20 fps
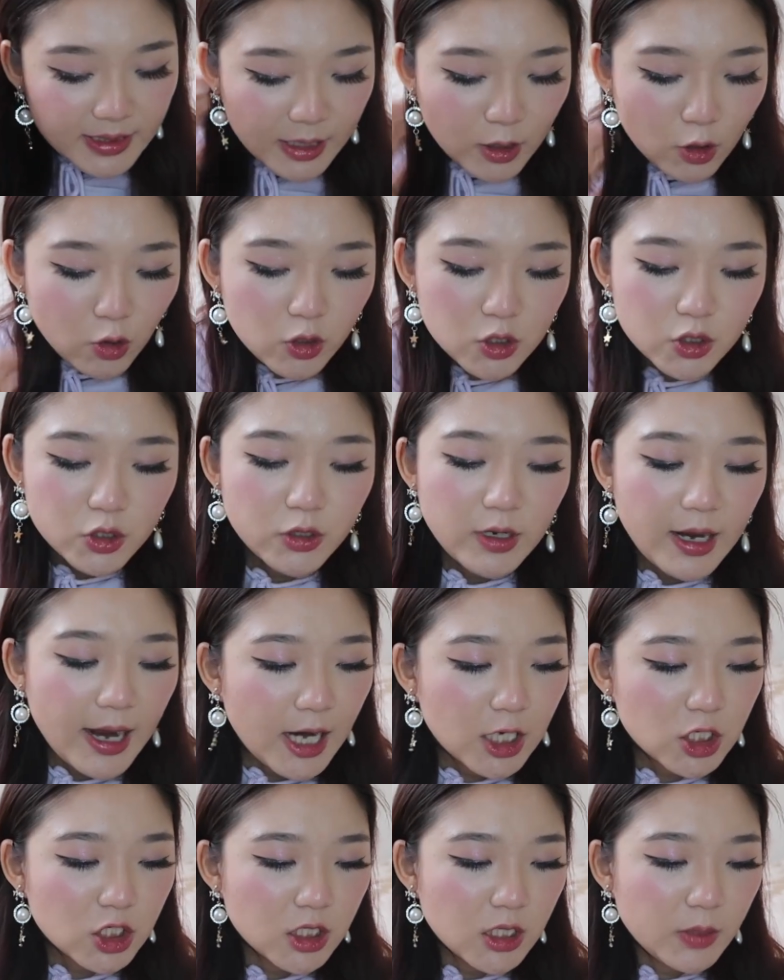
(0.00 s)
I also
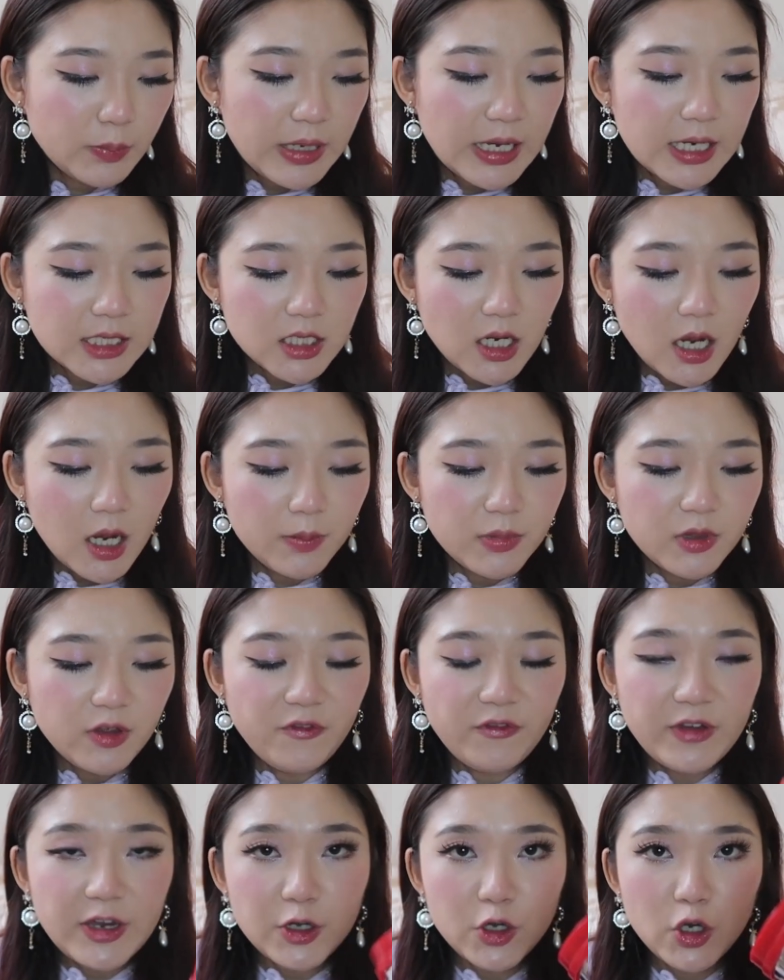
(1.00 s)
actually picked up the
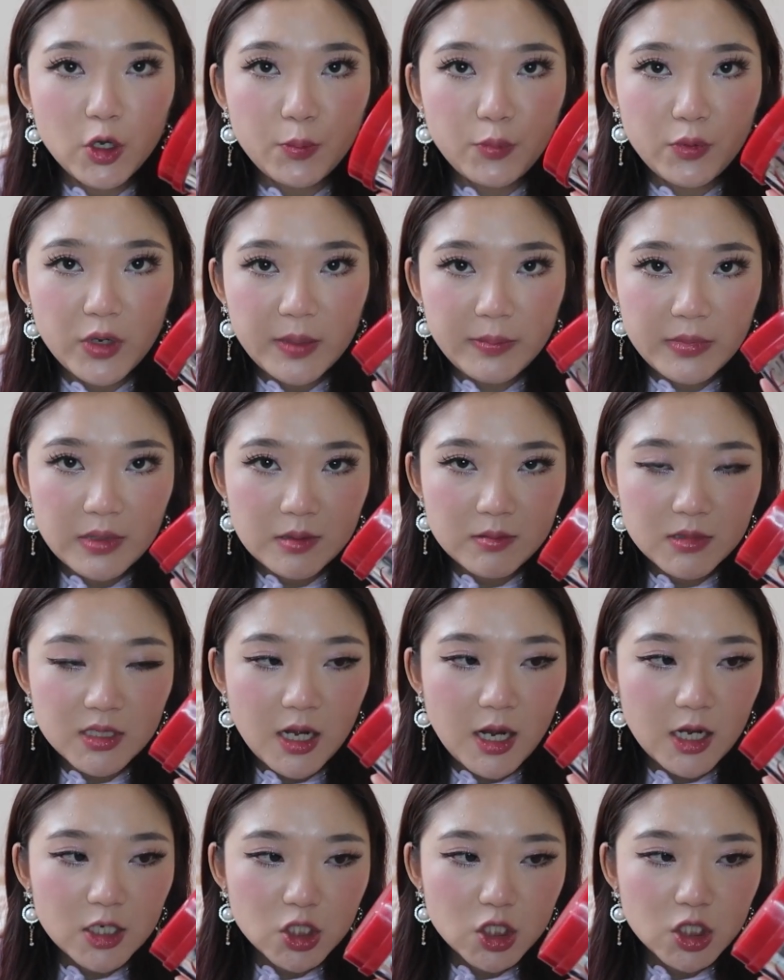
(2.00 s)
Fino Premium
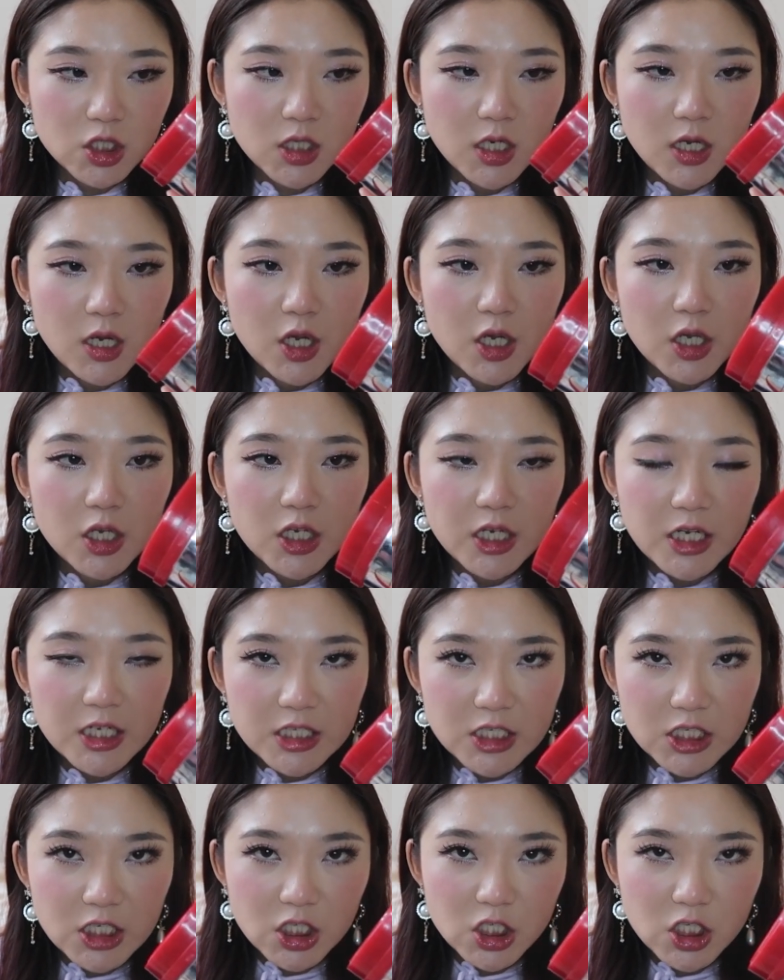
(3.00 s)
Touch
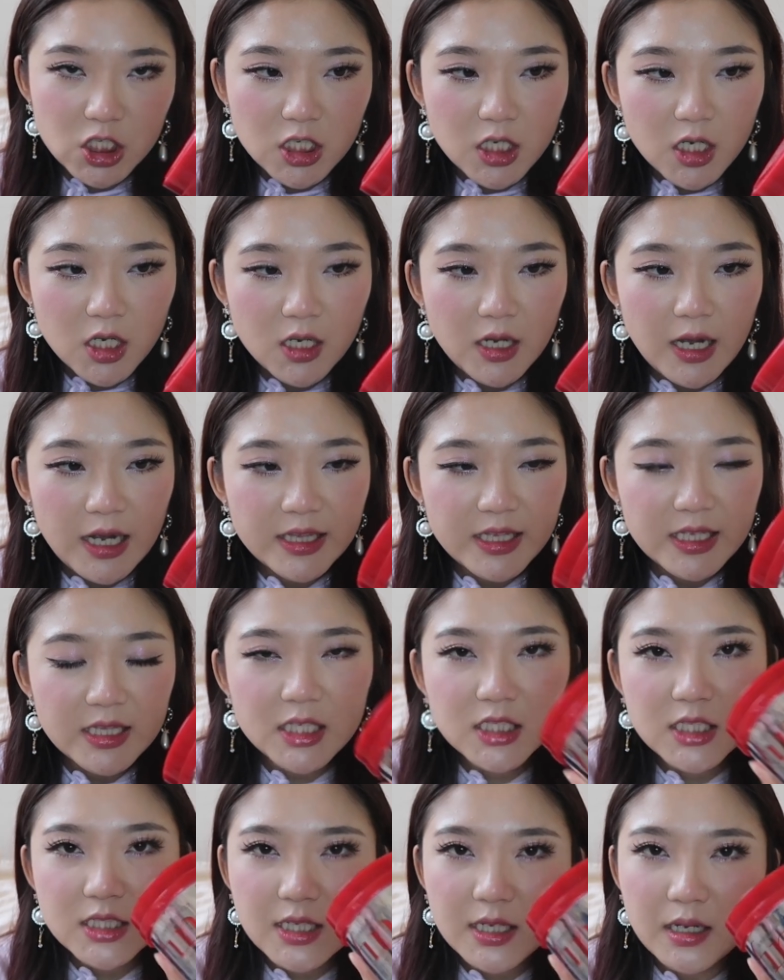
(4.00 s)
Conditioner. I think
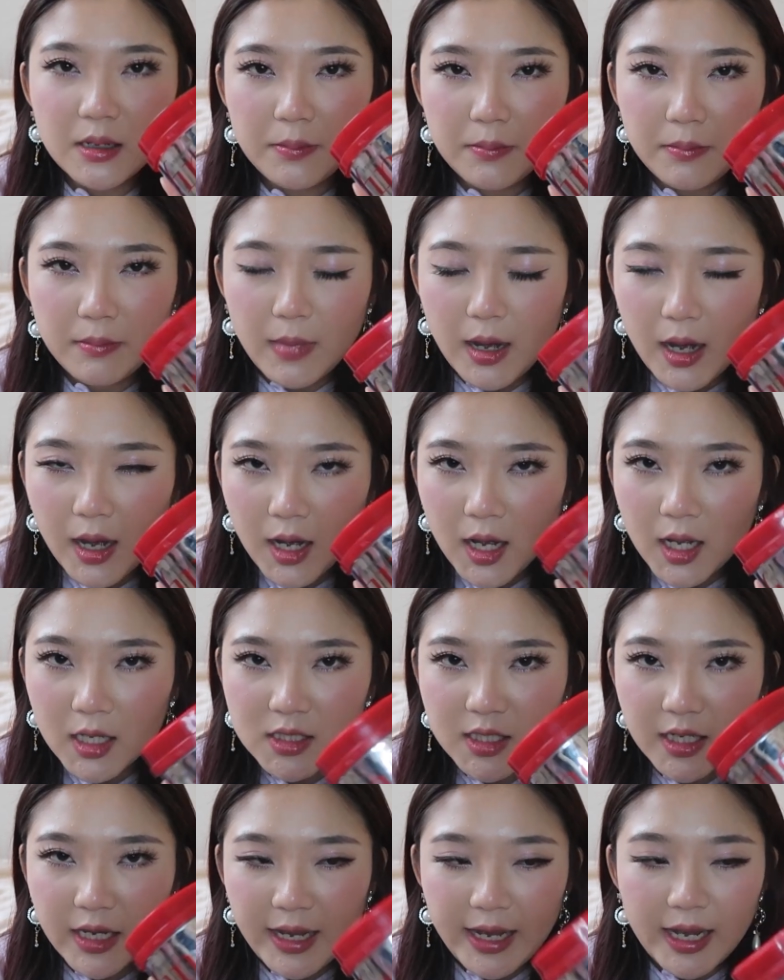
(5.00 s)
this is like a
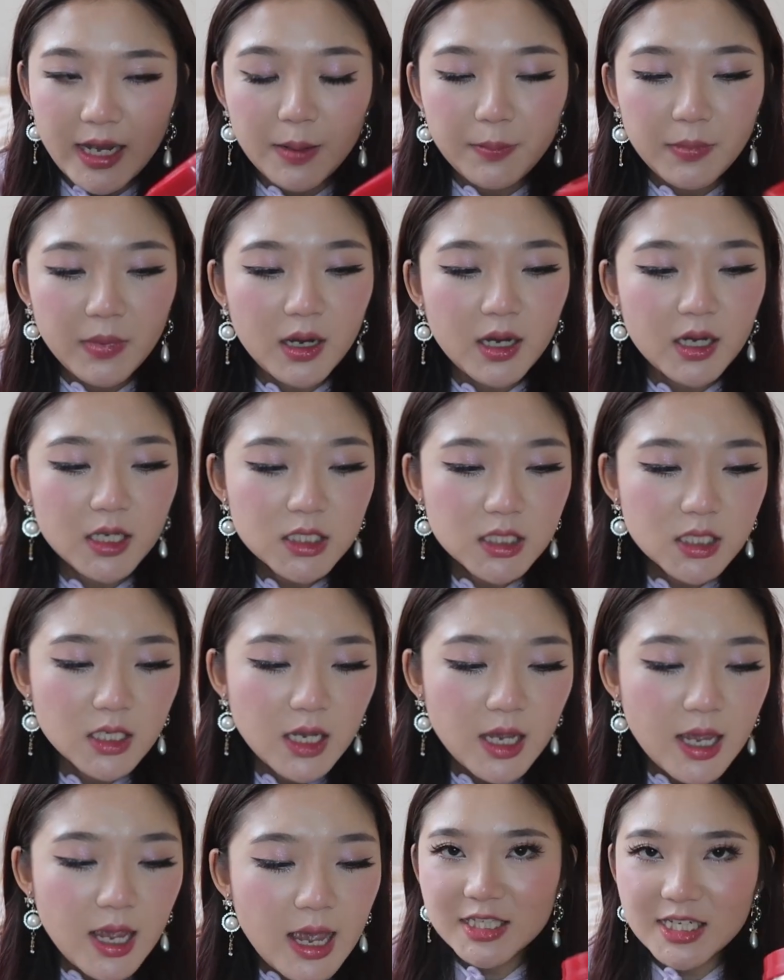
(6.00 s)
mask, a hair mask.
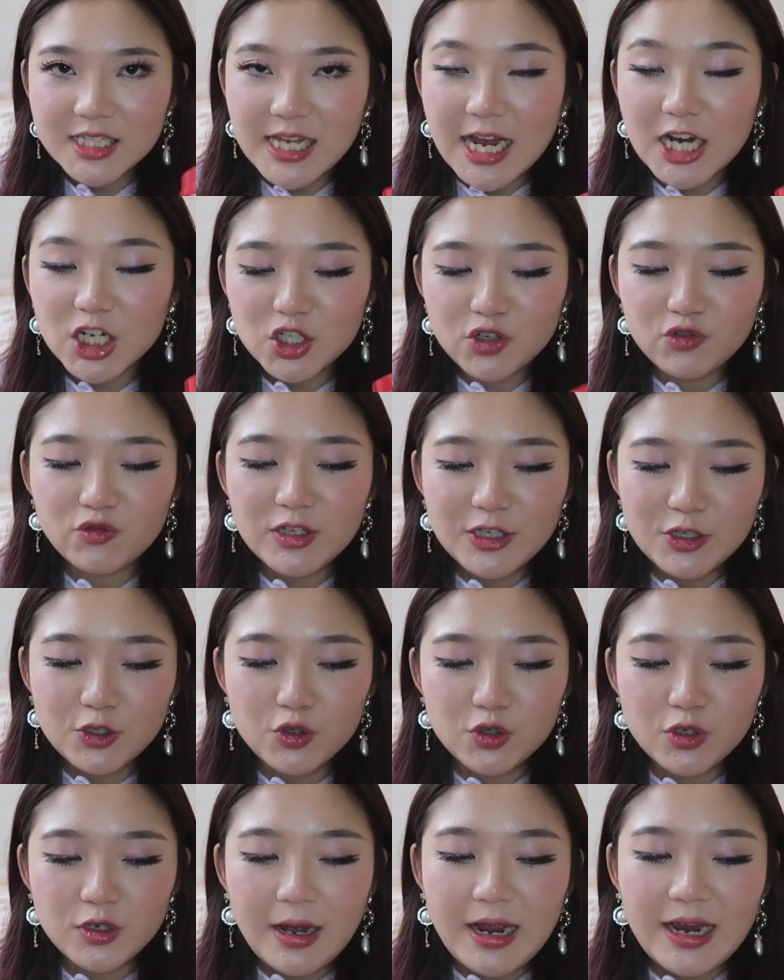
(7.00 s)
It's actually really
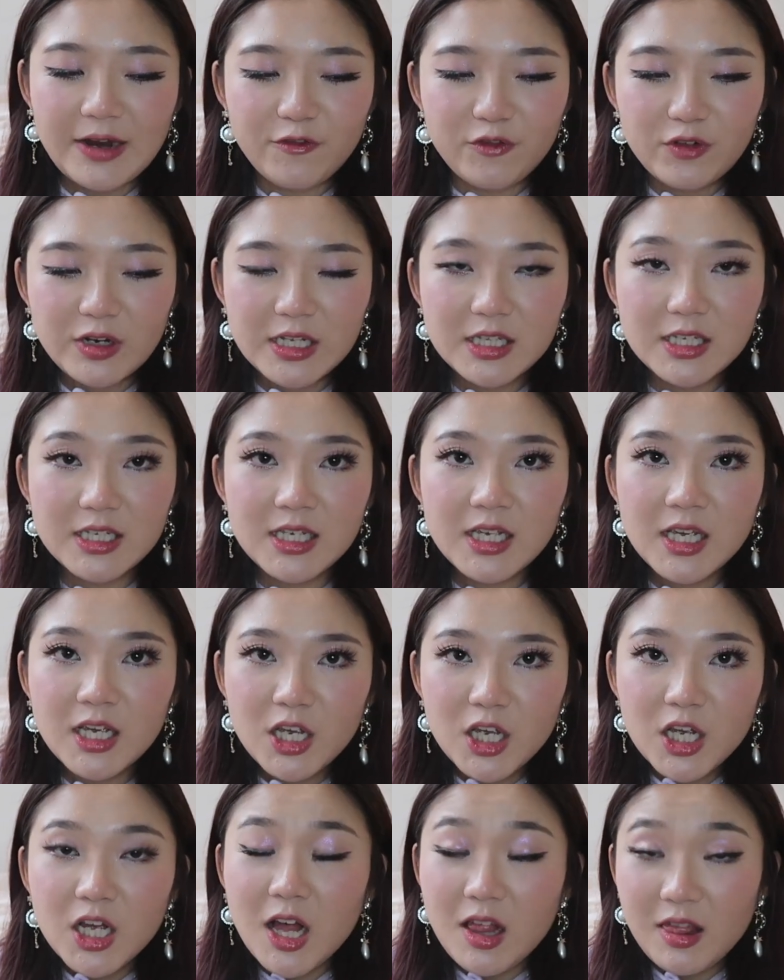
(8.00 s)
good. I really
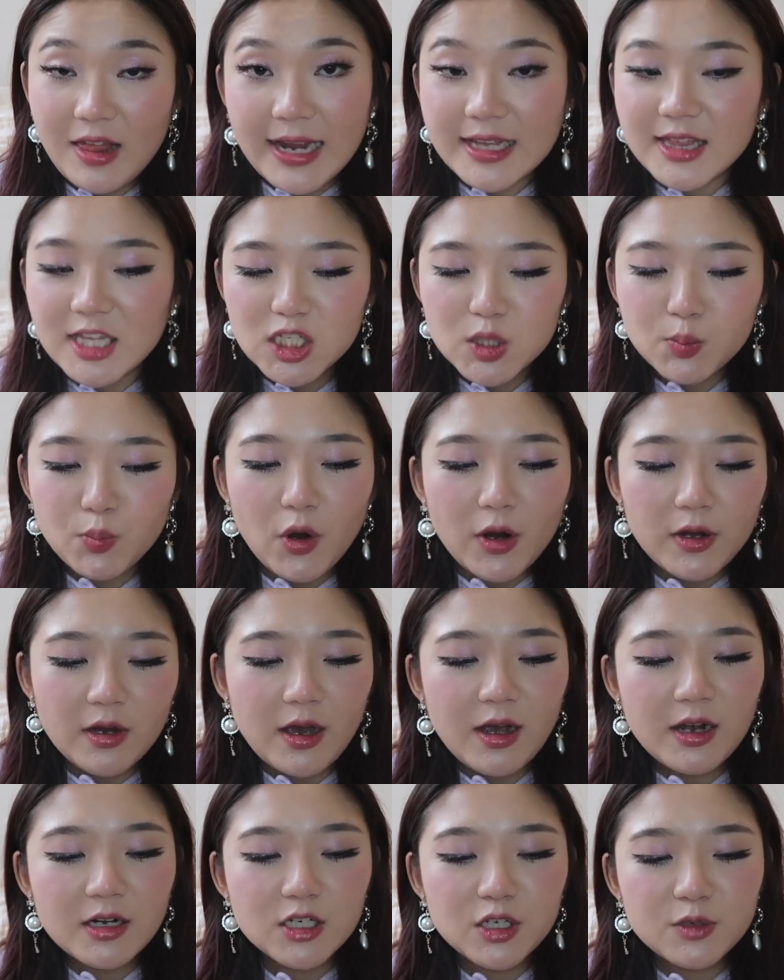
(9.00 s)
like this
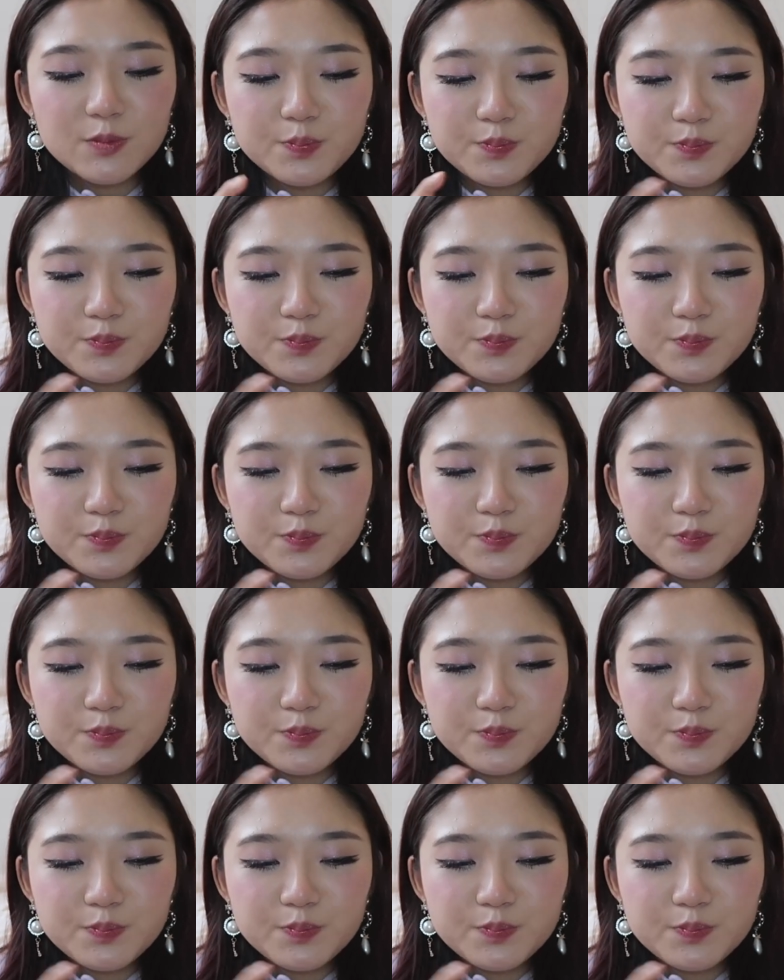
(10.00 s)
product.